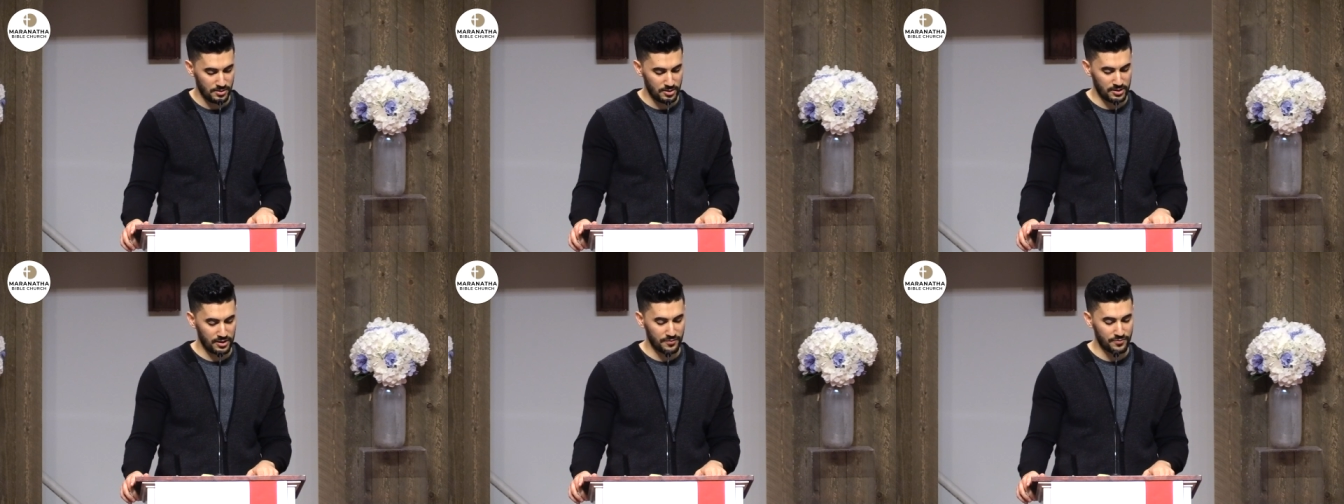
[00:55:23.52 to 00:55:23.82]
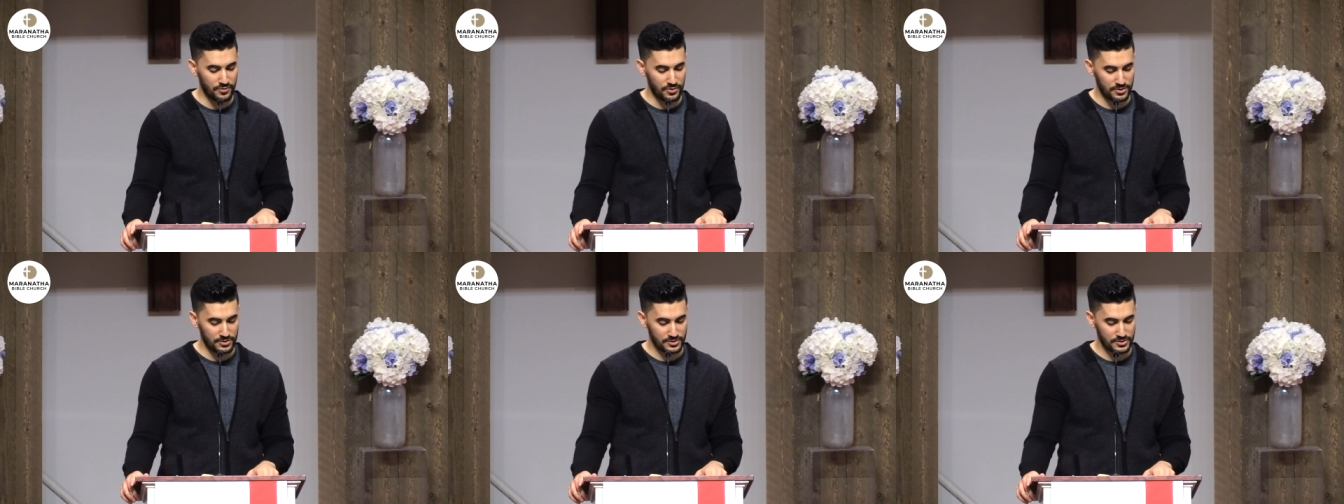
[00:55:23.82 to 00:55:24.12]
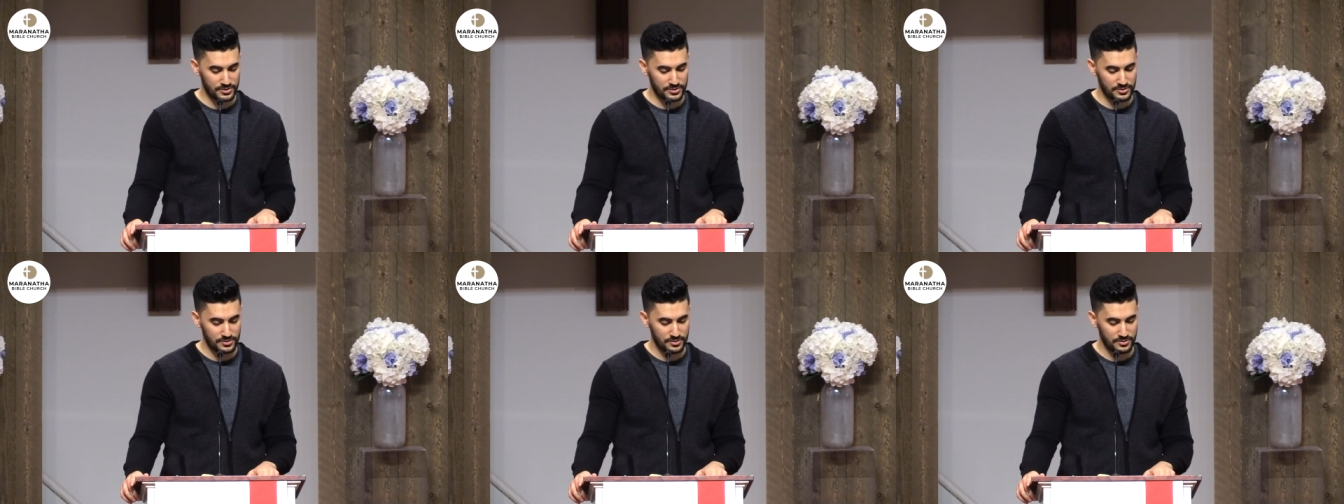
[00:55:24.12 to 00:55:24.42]
Look at
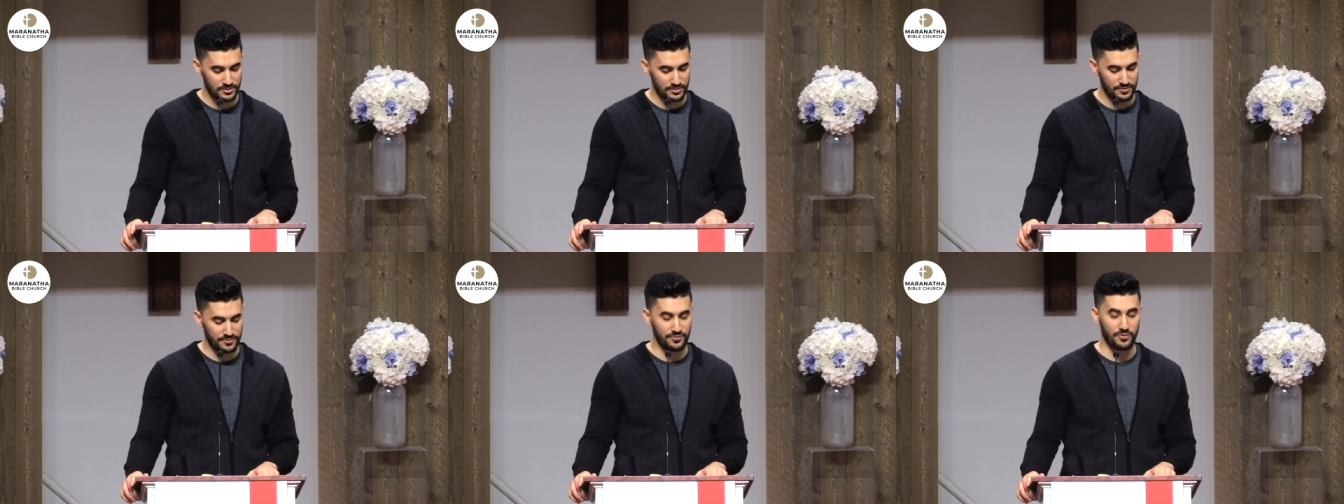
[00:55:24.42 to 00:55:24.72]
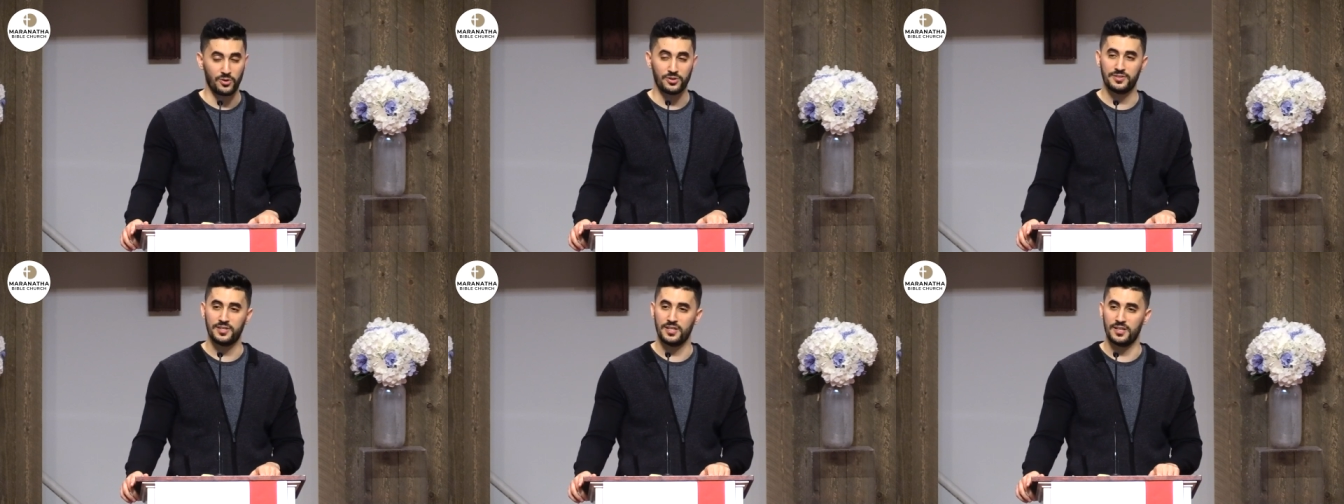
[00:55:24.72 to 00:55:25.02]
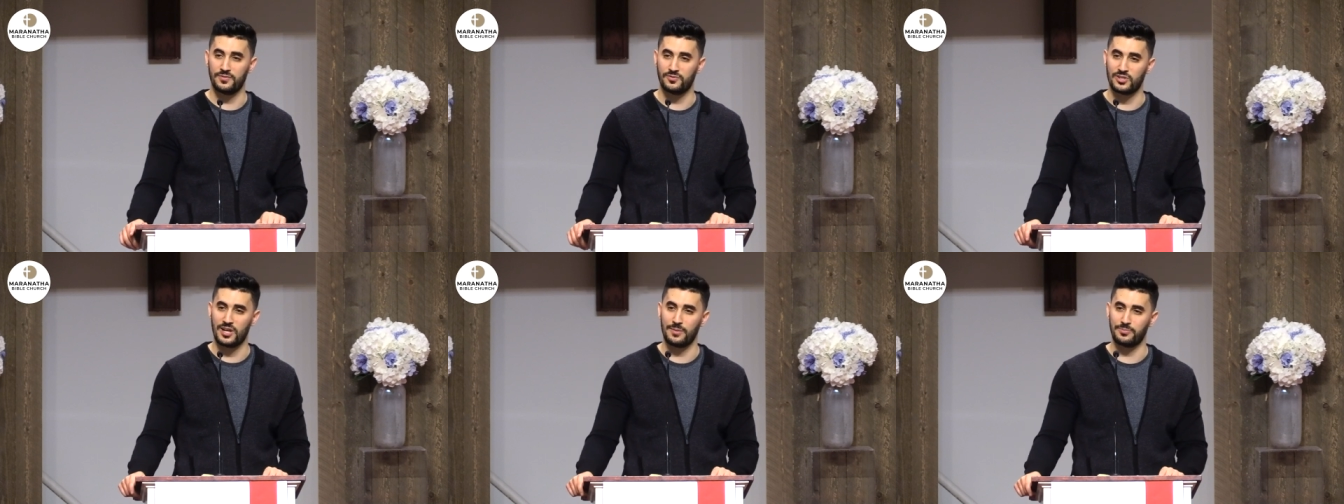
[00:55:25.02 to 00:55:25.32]
verse
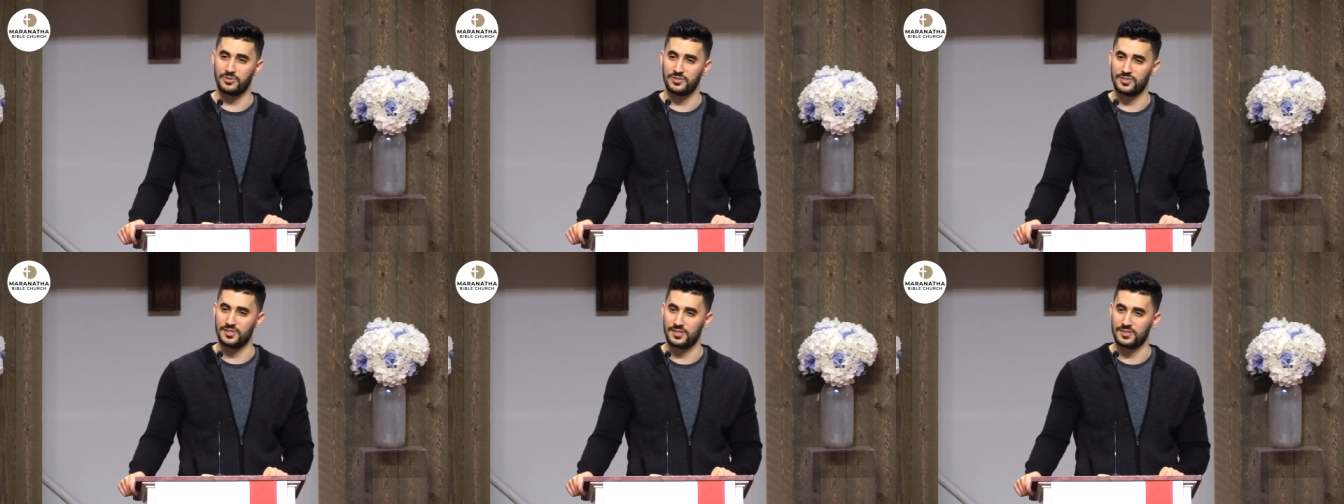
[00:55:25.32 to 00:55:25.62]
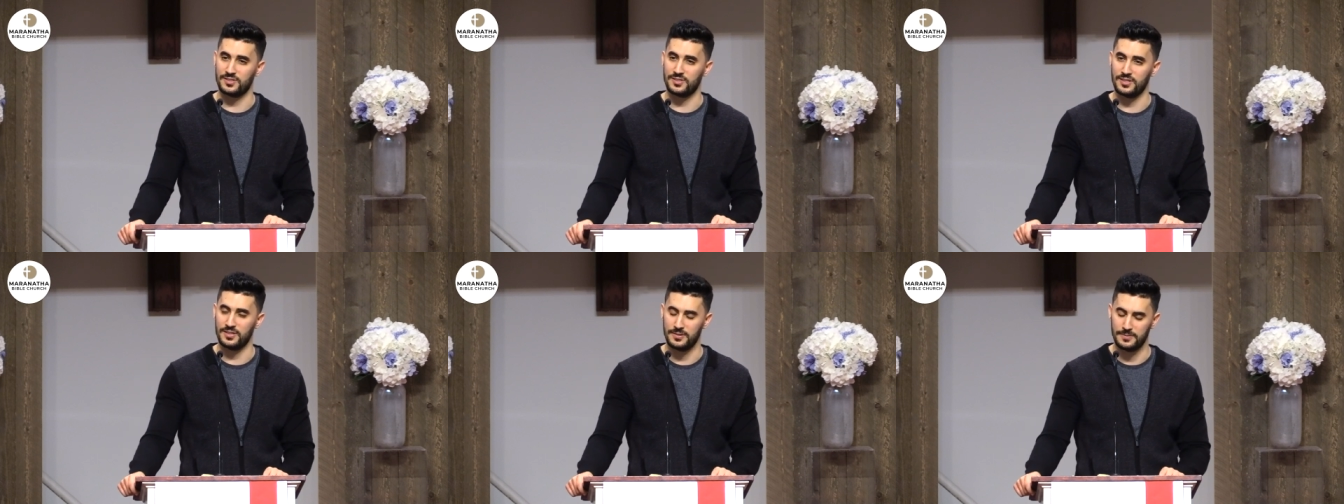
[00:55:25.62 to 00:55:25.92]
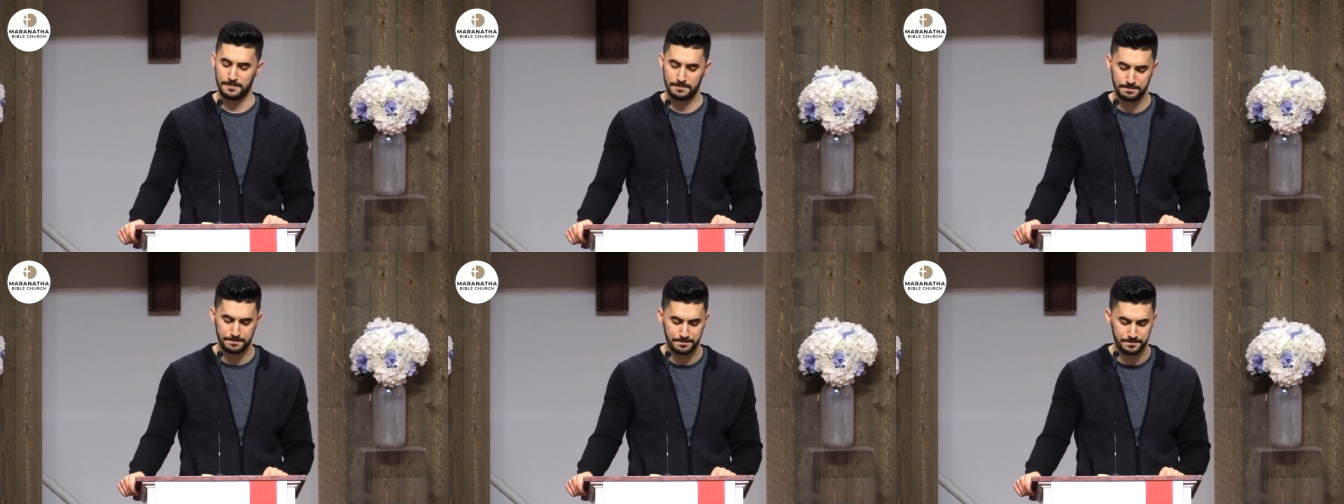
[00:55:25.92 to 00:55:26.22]
14 of chapter 16.